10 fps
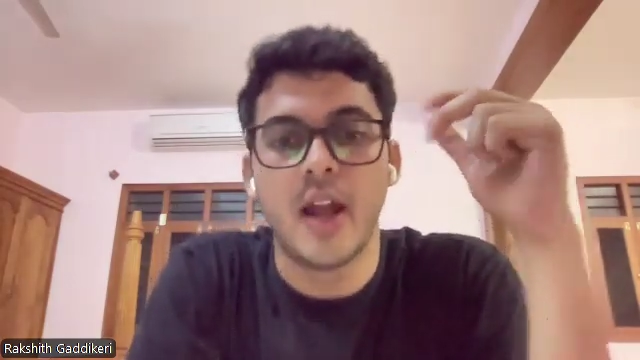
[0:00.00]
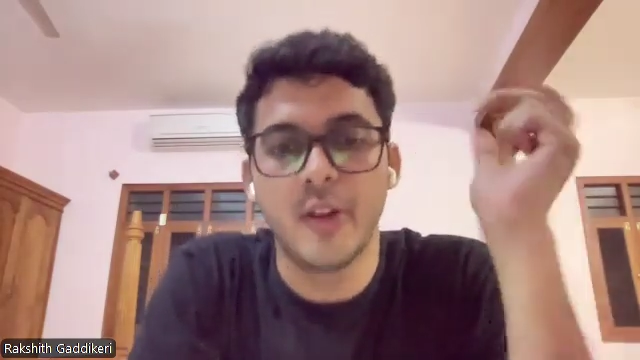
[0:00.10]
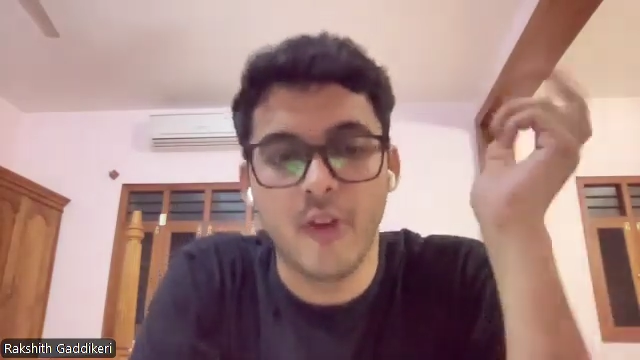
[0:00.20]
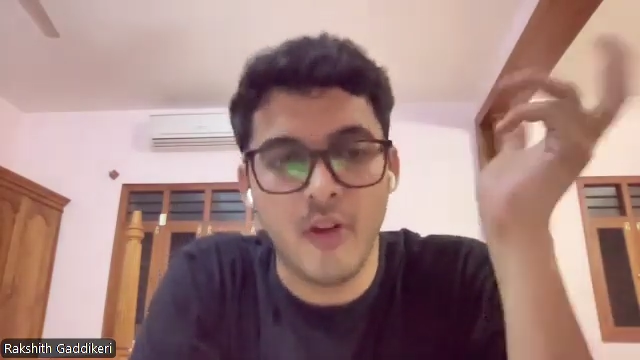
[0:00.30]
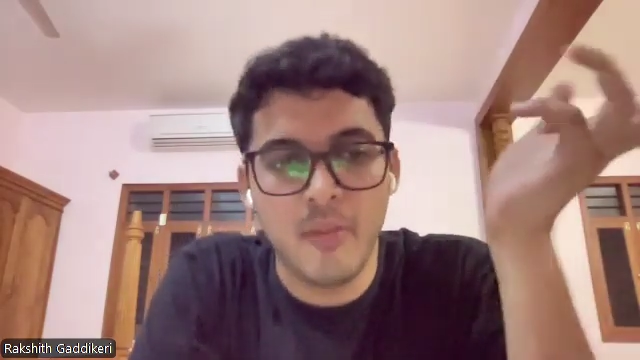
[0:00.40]

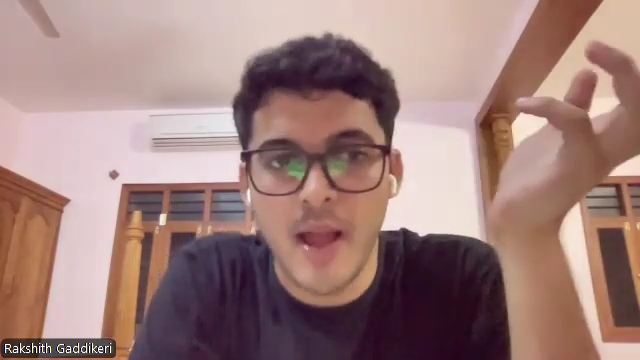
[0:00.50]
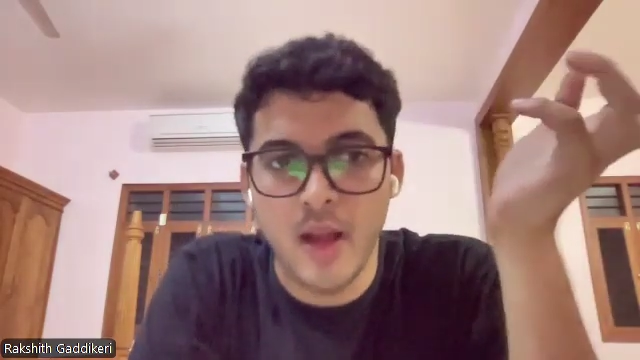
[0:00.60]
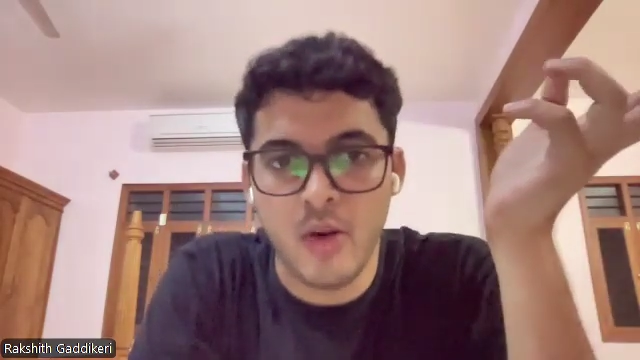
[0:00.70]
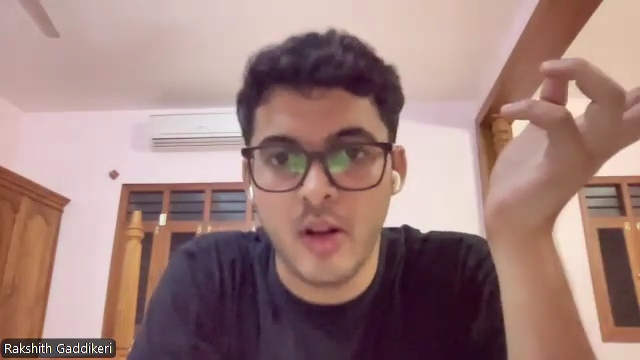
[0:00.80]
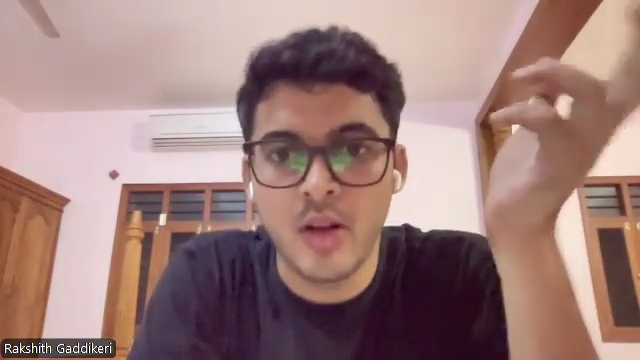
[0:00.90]
And if you have a
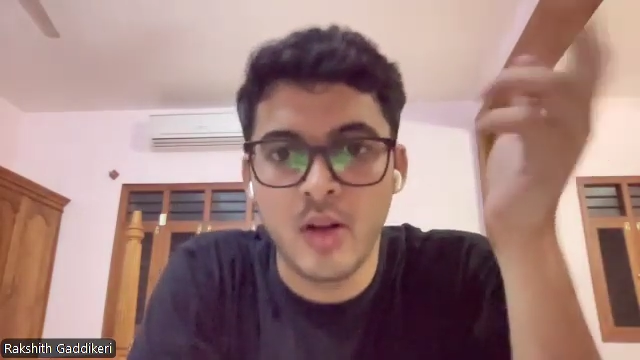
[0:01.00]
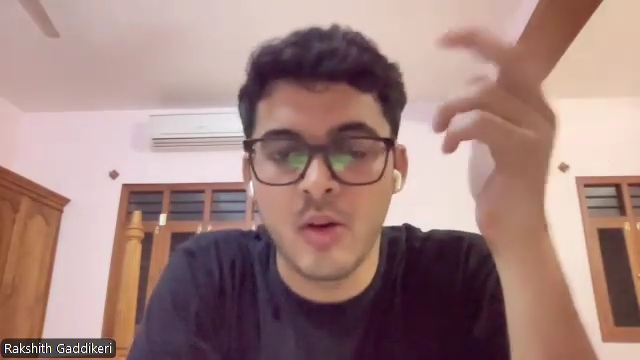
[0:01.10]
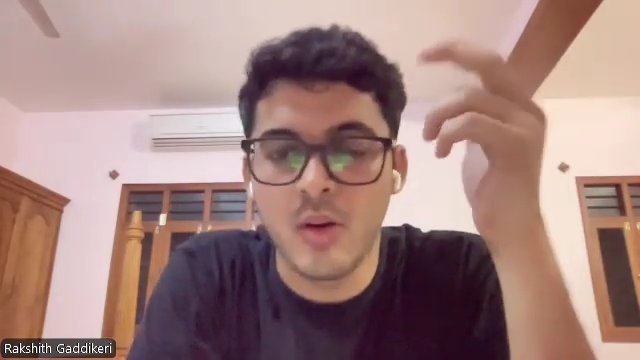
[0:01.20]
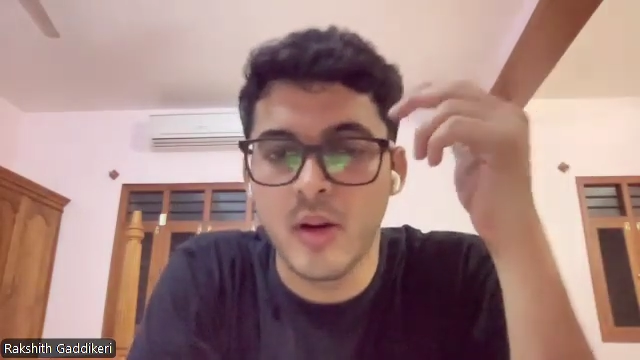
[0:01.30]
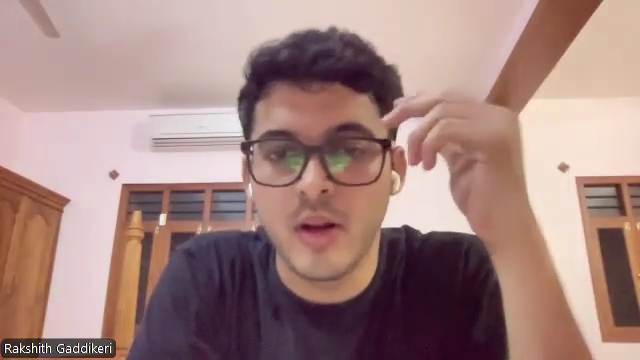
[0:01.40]
background
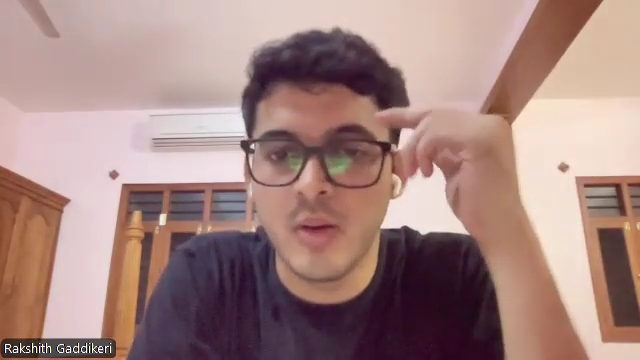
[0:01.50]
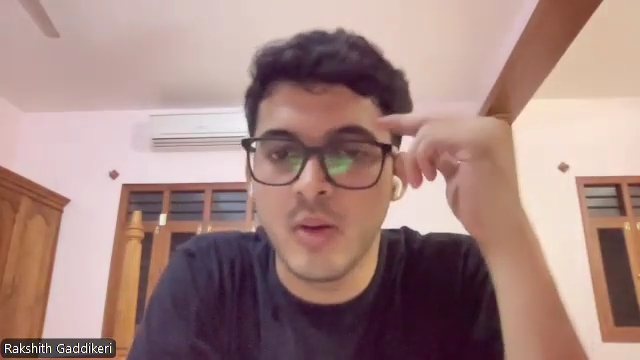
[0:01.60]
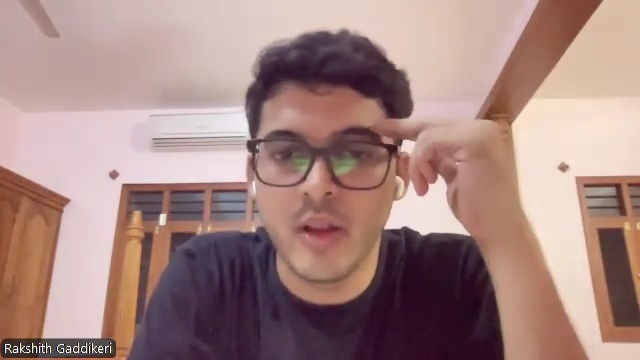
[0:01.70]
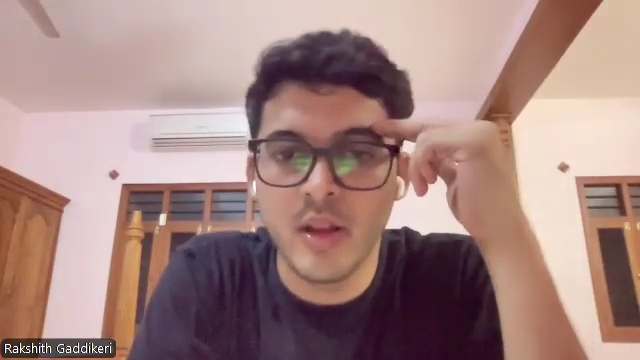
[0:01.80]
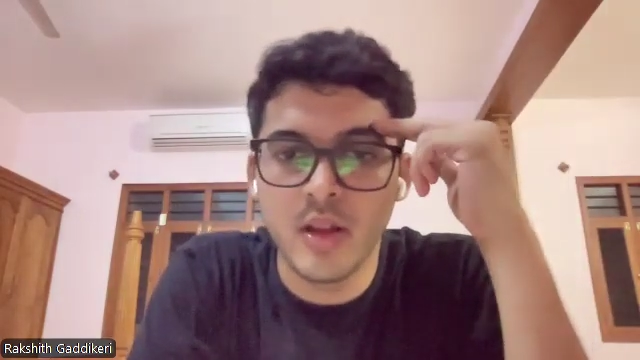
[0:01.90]
in
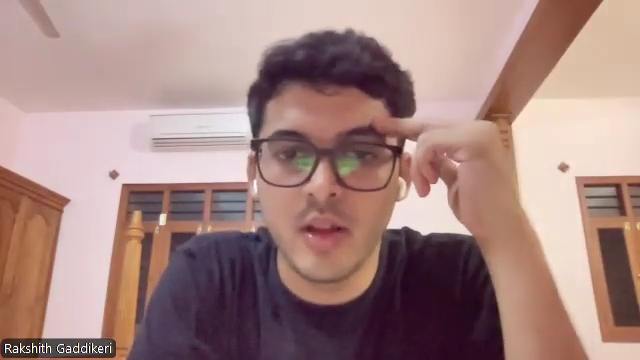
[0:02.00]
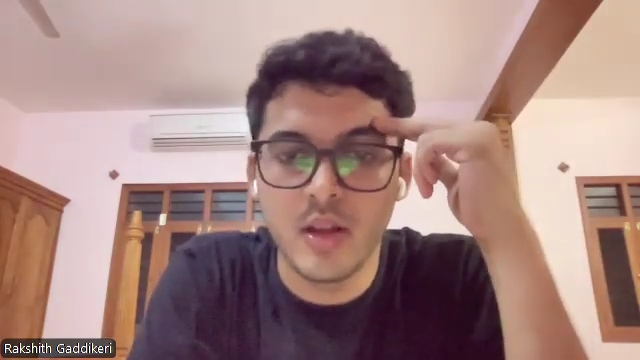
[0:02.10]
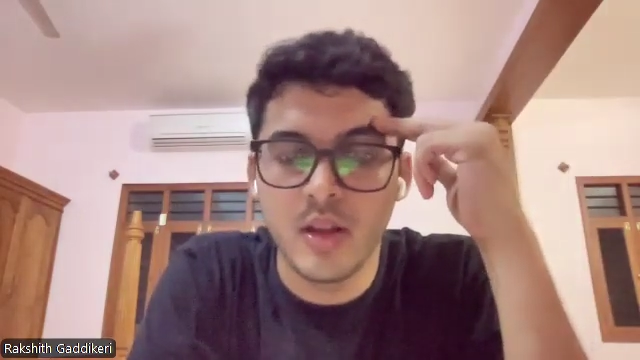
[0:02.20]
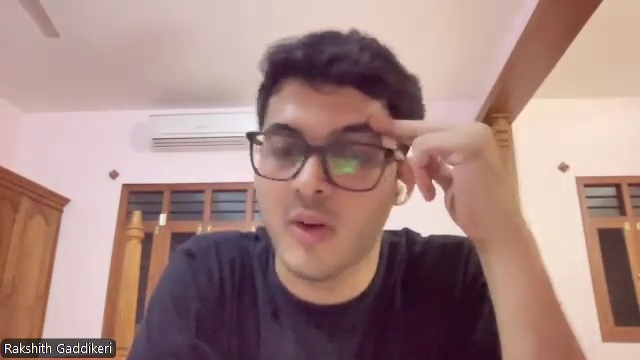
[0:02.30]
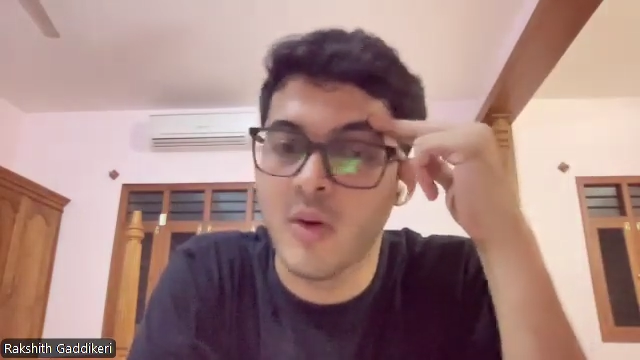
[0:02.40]

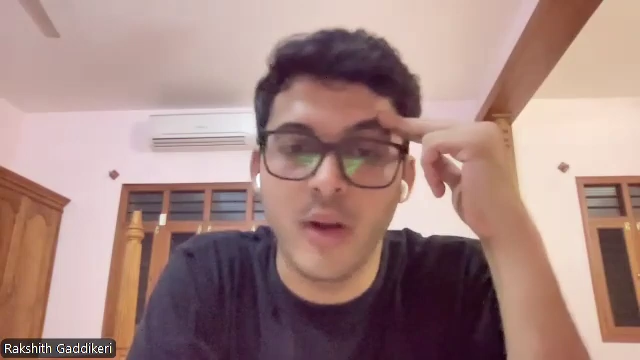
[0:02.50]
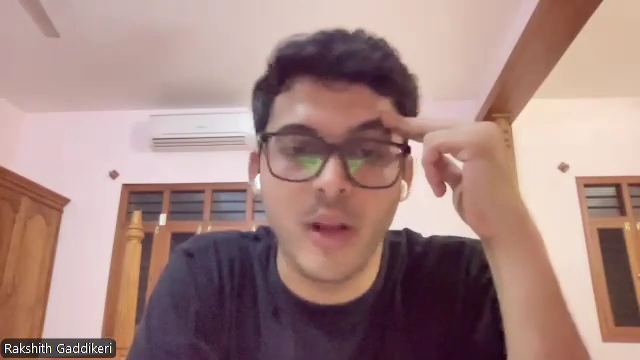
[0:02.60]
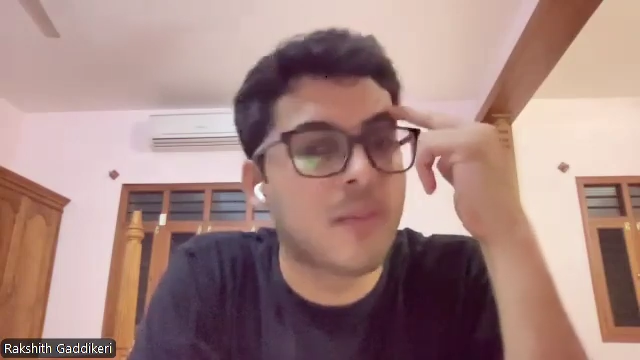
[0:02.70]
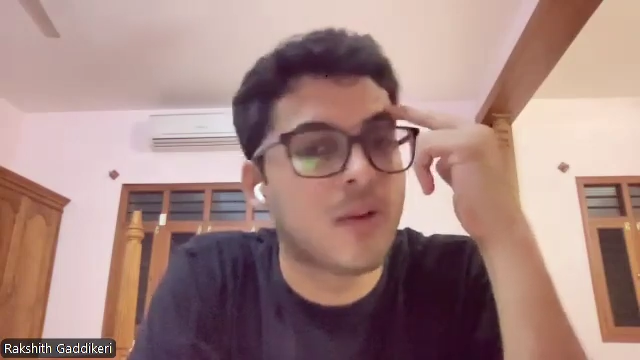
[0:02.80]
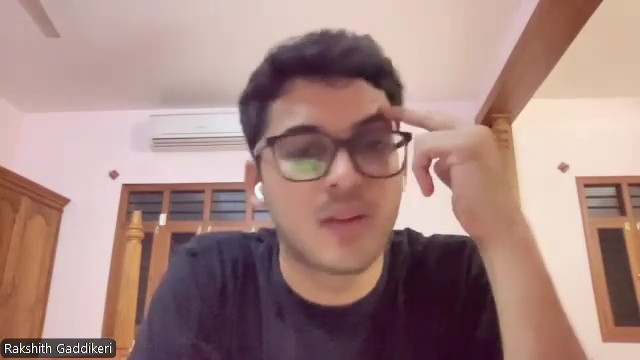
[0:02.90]
coding, your
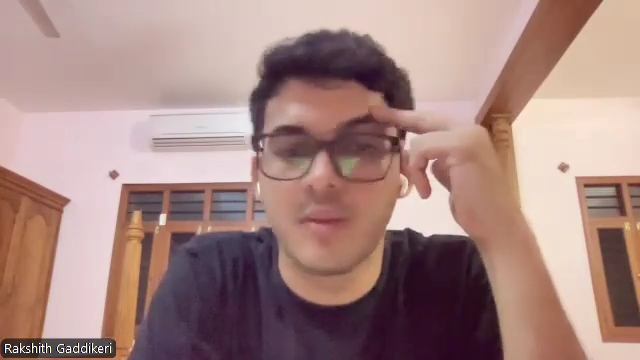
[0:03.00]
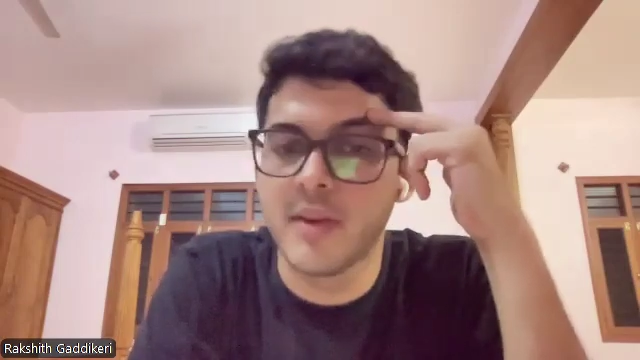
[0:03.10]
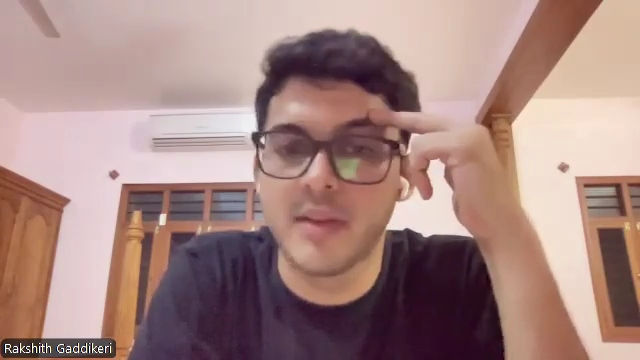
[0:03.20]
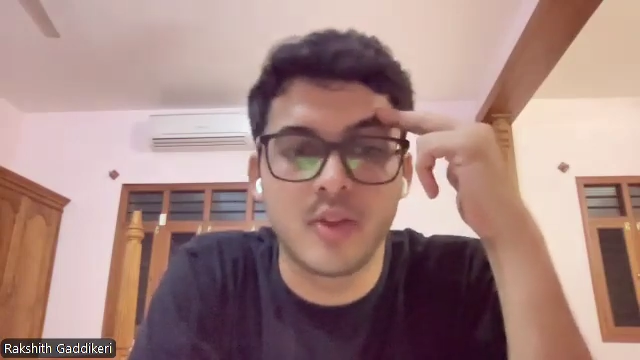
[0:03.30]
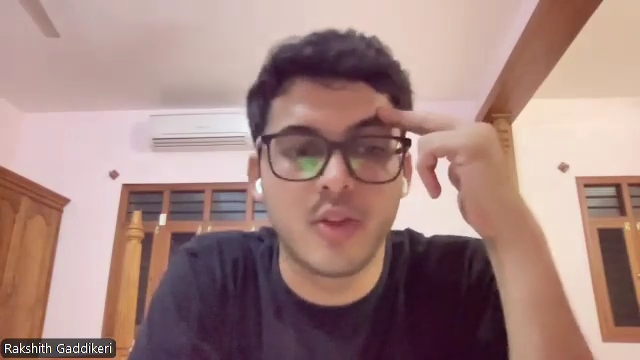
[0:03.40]
coding
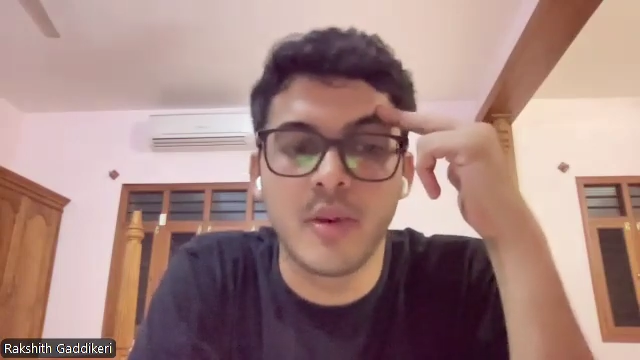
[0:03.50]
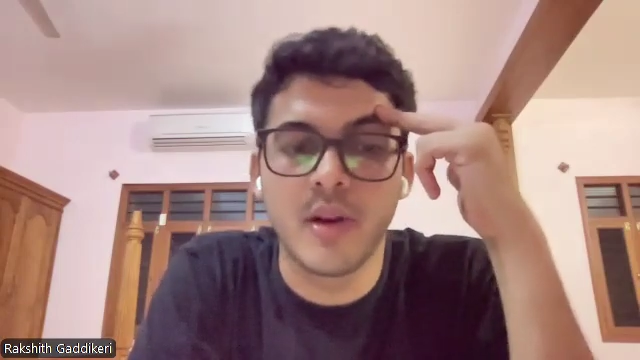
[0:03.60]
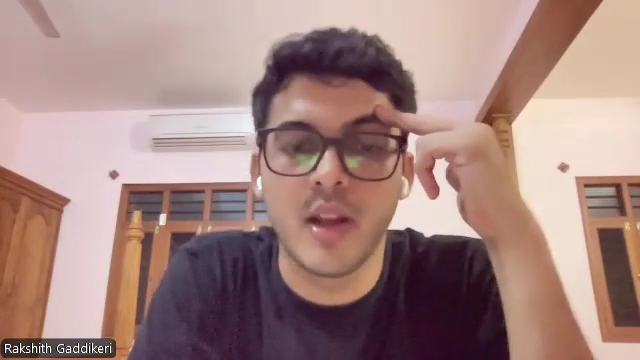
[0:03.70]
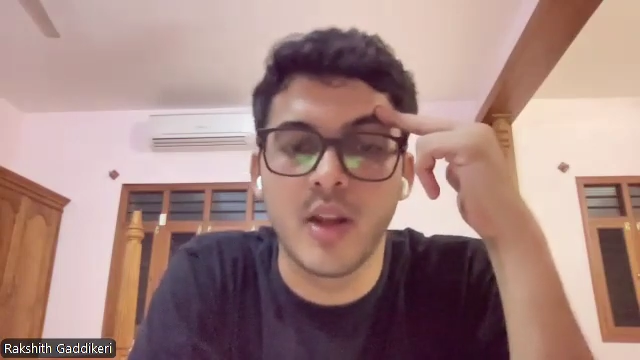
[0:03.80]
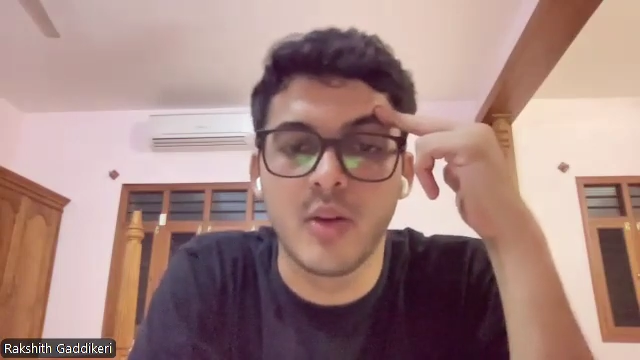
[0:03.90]
basics should
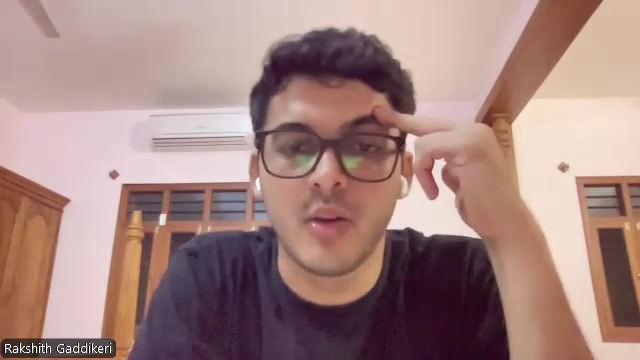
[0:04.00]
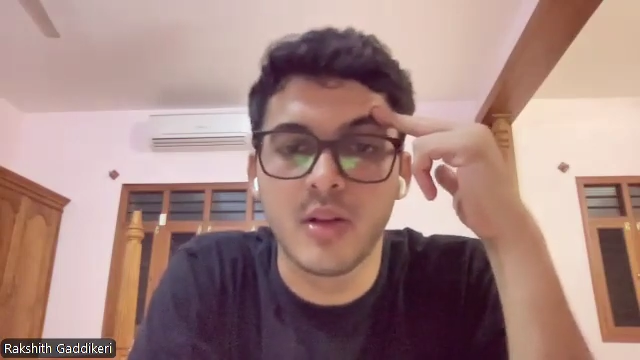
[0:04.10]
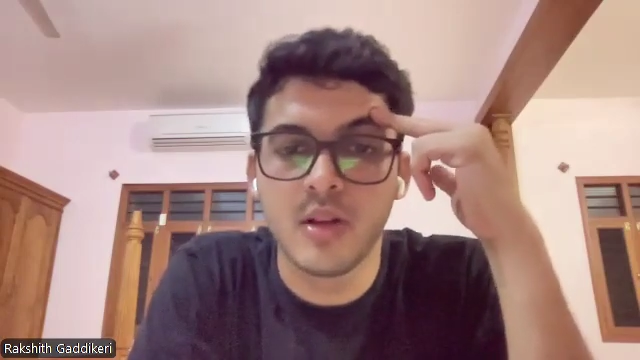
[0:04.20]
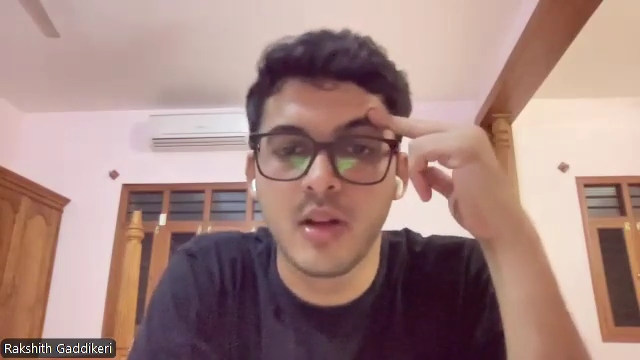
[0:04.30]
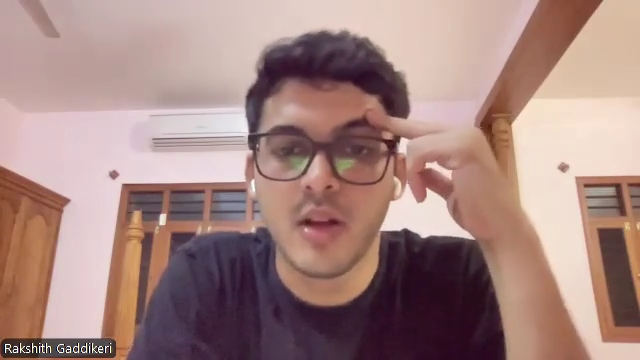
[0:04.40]
be really good